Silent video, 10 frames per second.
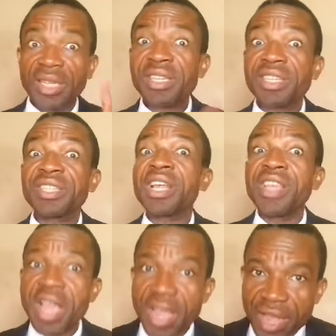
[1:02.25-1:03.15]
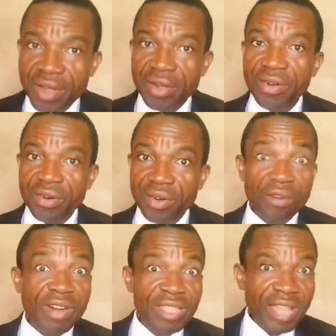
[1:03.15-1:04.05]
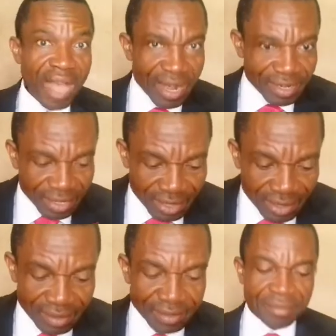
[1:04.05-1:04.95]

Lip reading: This is a year of greater heights.